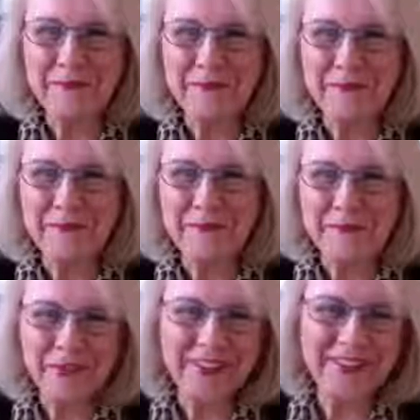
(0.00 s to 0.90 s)
Friday
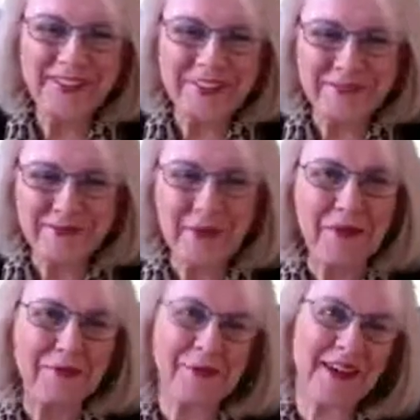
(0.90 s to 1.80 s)
morning, and
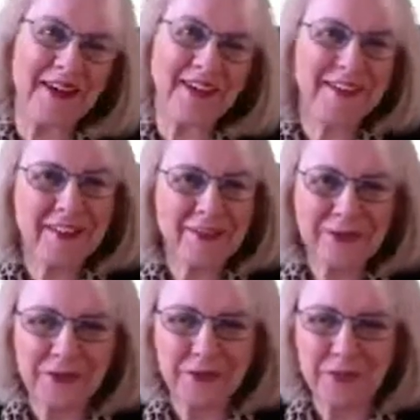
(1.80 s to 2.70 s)
welcome back. And thank you
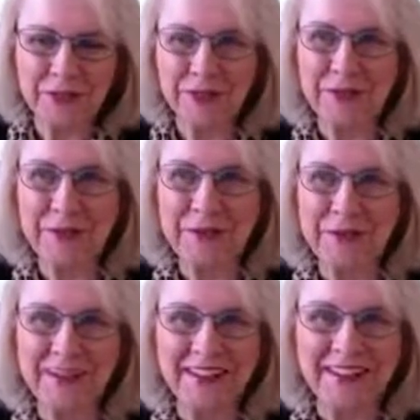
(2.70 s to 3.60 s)
so much for
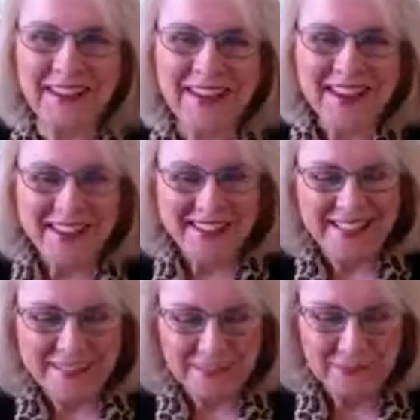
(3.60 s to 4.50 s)
coming.
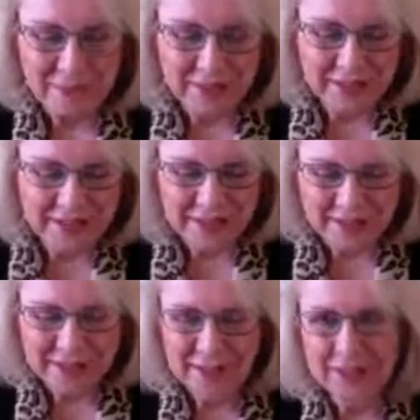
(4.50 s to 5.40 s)
This week,
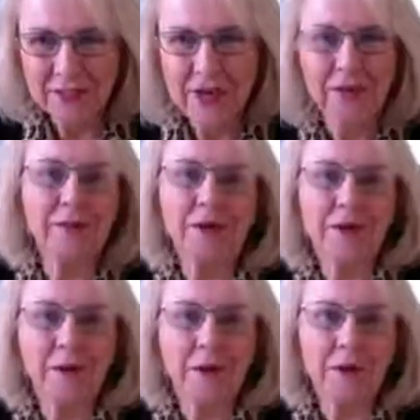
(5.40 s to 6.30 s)
as I talk
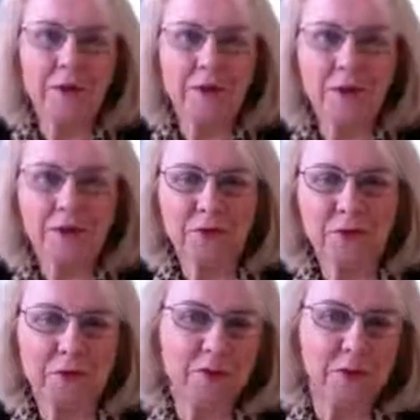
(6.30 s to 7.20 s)
about my book,
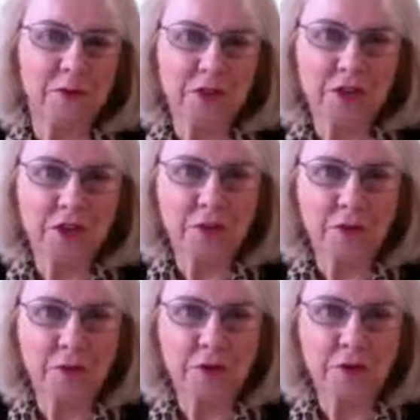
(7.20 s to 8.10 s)
Real Women Change the
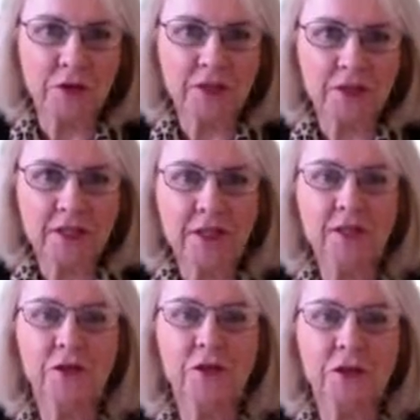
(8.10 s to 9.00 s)
World, Letting the
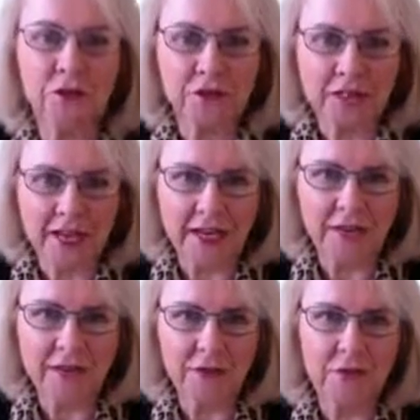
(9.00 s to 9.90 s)
Good Girl Die
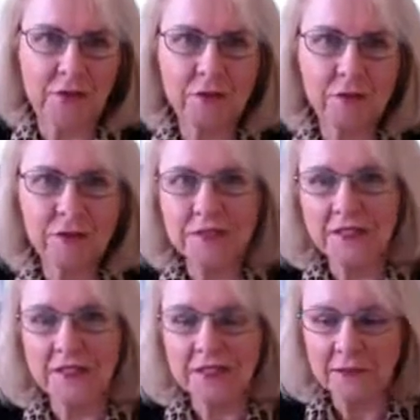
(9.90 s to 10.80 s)
so the Real Woman
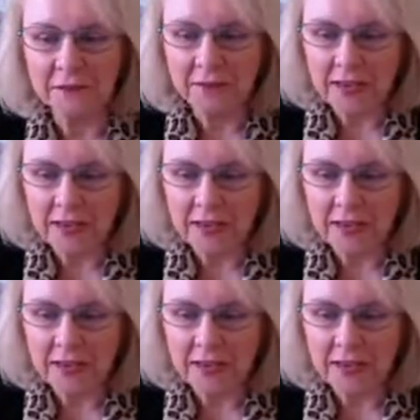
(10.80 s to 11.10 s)
Can Live,